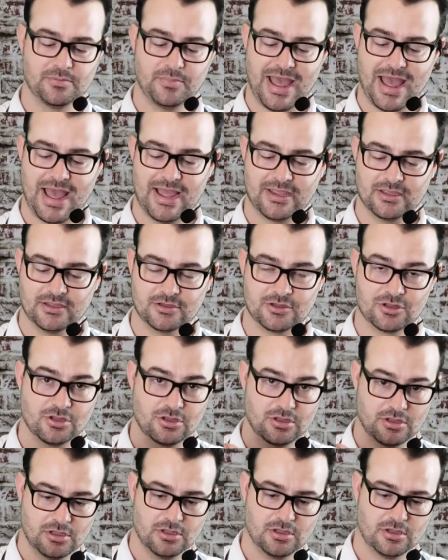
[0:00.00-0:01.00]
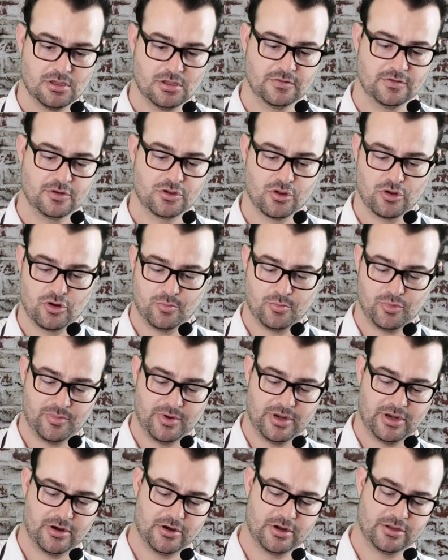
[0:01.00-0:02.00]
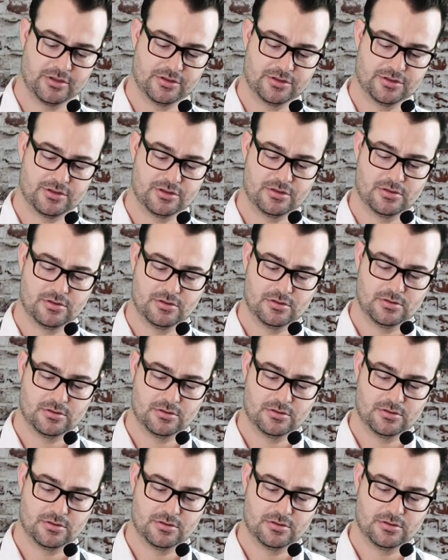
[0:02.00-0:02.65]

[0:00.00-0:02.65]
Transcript: package, the juniper berries.